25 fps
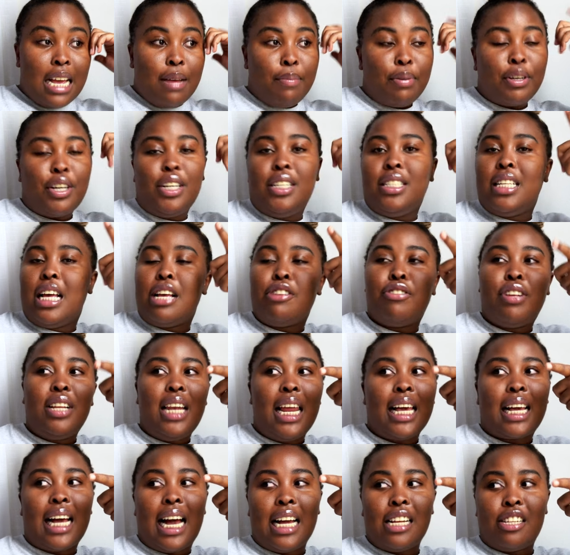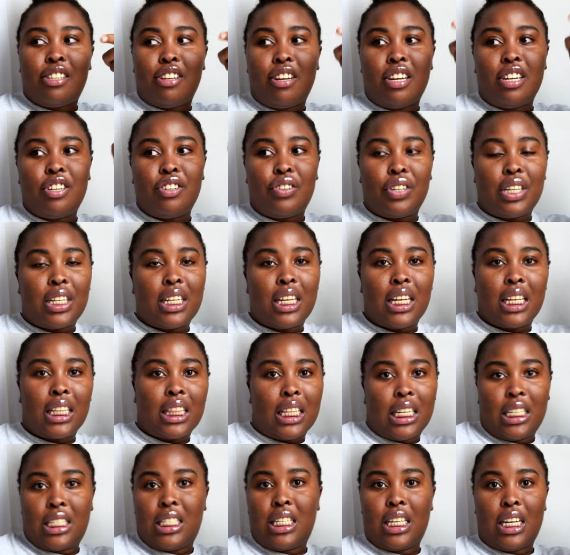Because it's not like I started drinking
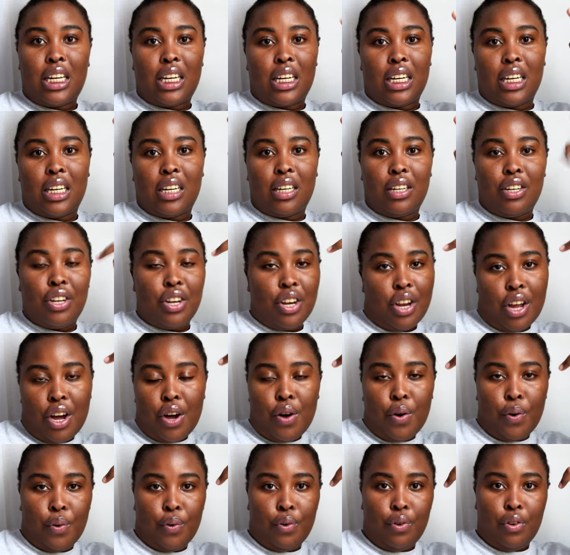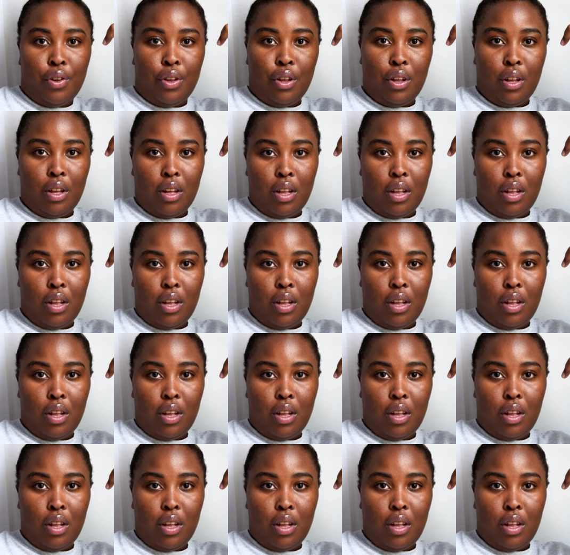this year. No.